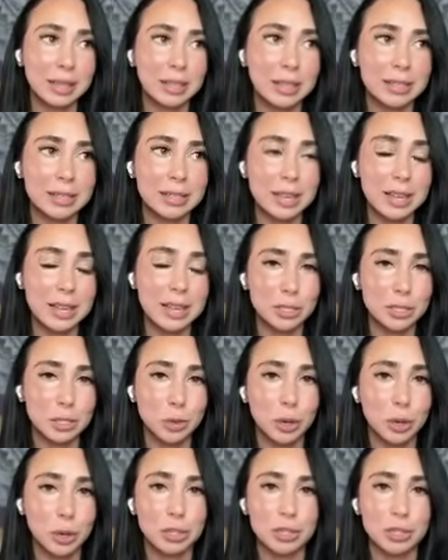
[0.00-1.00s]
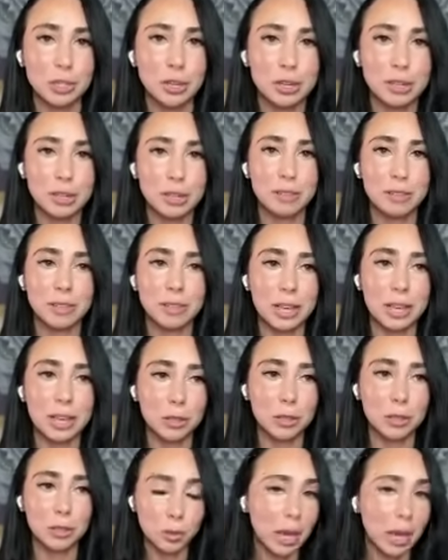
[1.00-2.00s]
it takes you on a journey of
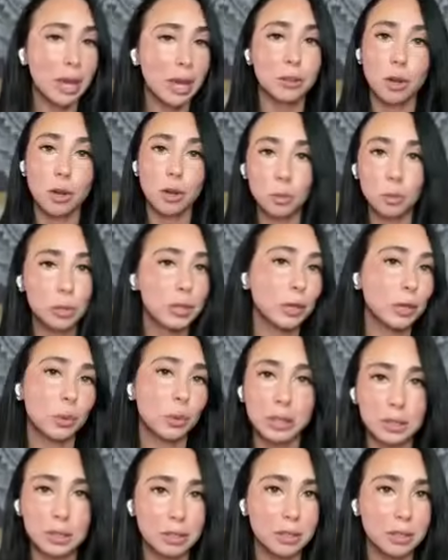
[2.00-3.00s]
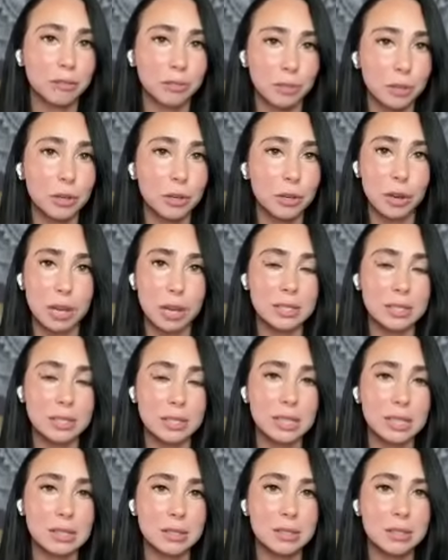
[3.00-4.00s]
like you can go really quickly if you're in
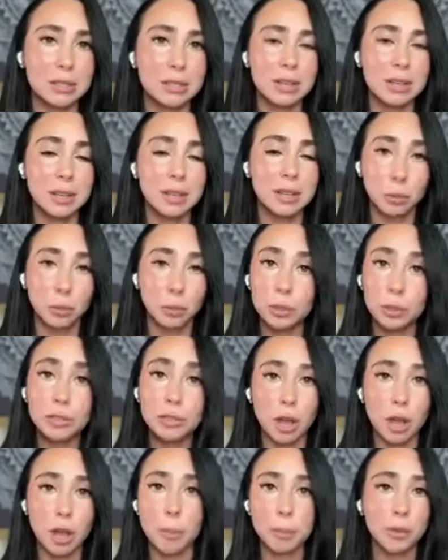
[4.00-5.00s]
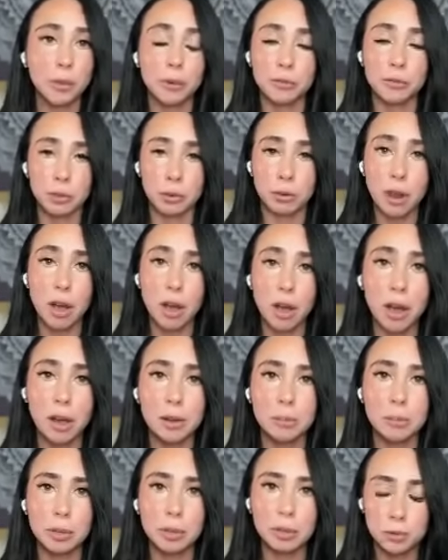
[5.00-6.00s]
resonance. It will stop you if you're
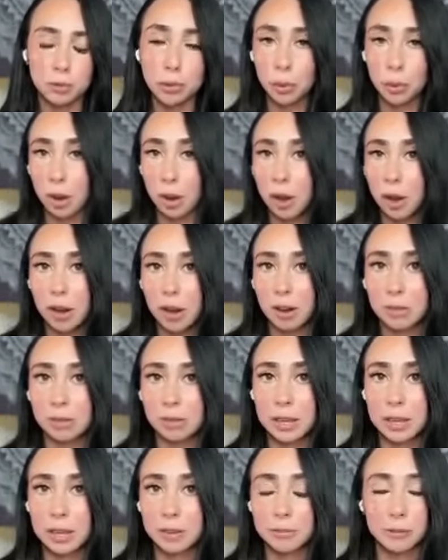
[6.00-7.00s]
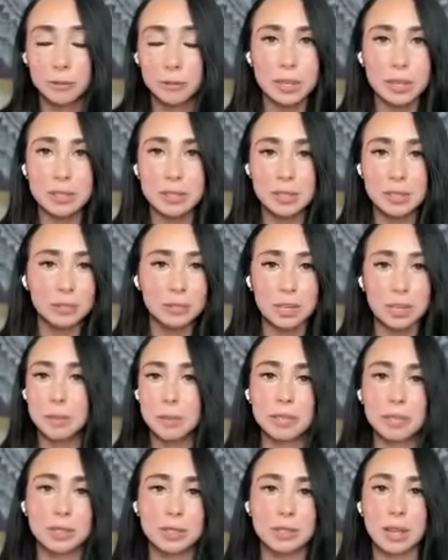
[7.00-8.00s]
not, but if you are, like for me
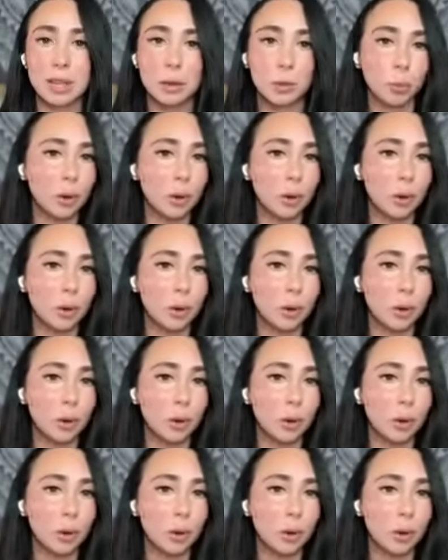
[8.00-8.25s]
sometimes it's